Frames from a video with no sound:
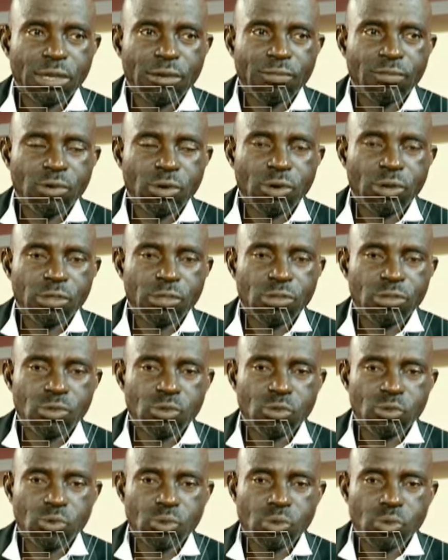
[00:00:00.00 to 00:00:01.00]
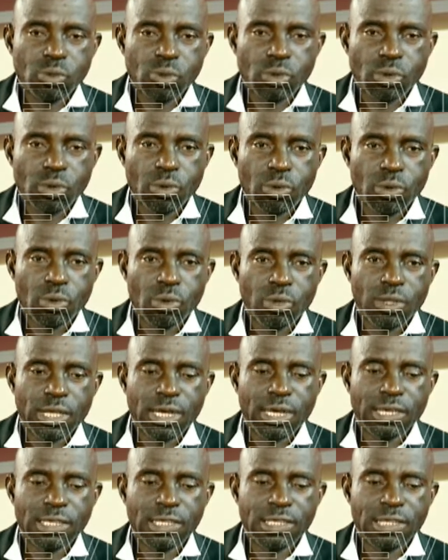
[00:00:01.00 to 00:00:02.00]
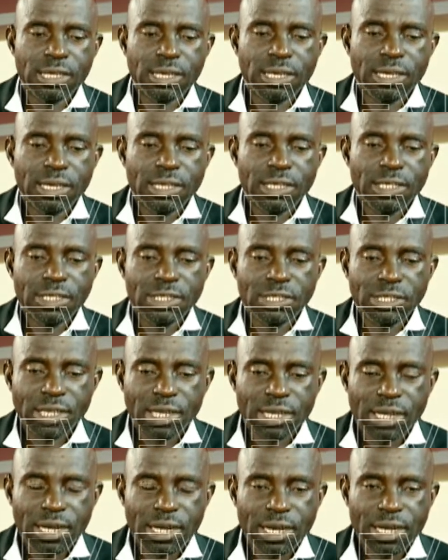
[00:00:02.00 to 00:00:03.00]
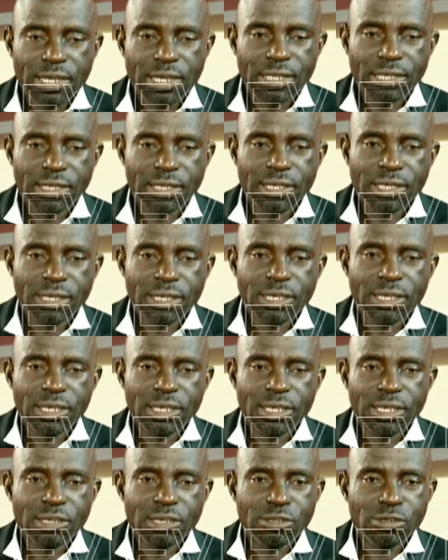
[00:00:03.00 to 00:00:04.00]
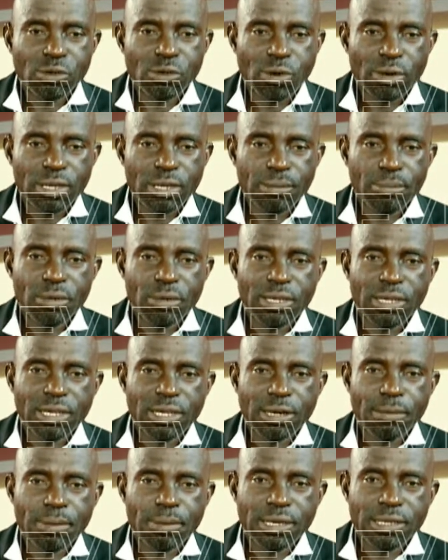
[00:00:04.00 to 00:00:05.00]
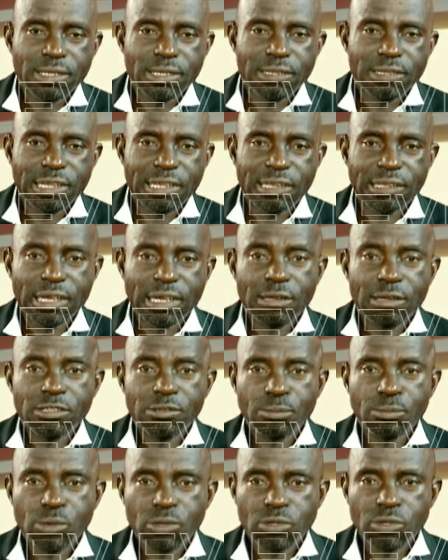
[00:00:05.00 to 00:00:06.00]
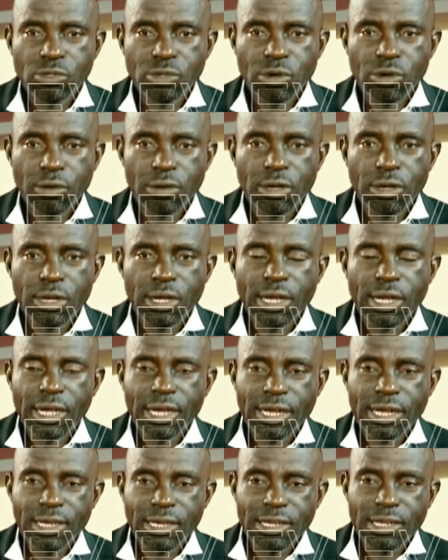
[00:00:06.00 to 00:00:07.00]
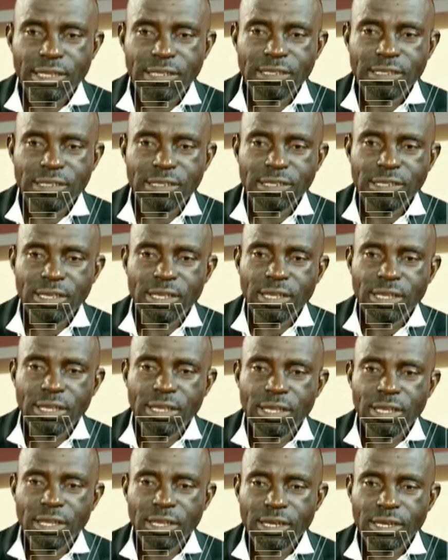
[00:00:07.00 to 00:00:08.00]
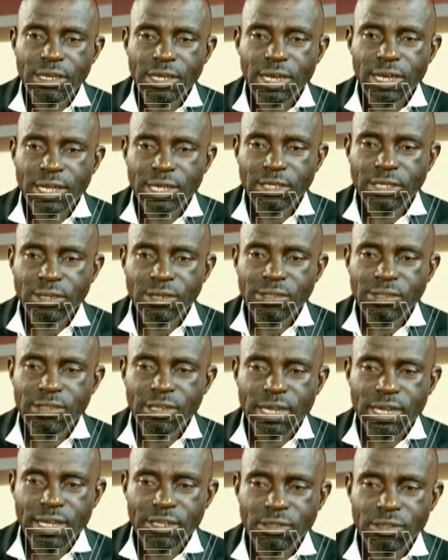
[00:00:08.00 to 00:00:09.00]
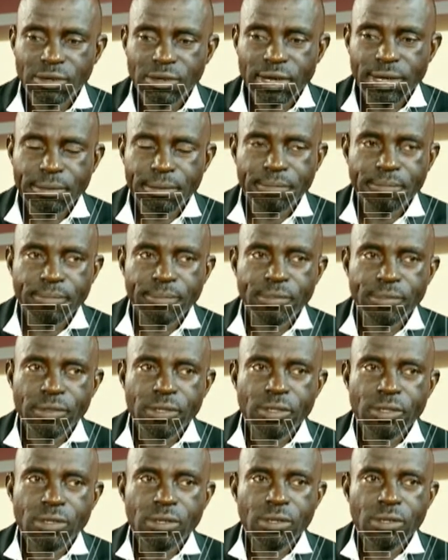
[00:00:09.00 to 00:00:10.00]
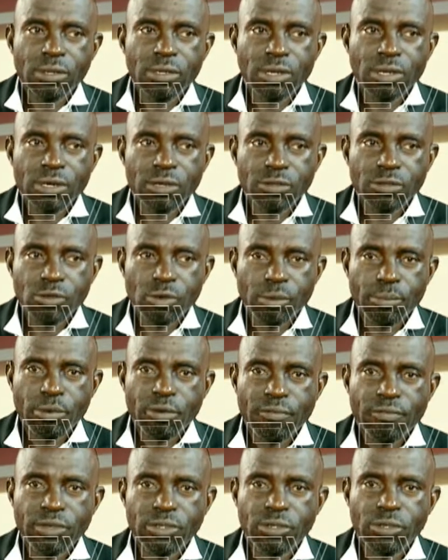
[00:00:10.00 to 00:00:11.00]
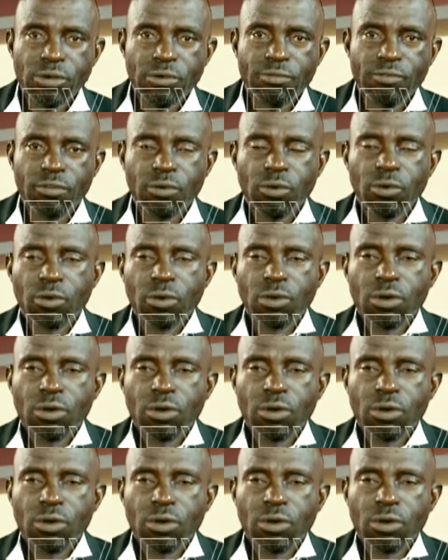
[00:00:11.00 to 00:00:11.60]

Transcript: for us to know that generally it is only political parties that can sponsor candidates in elections in Nigeria. There is no provision for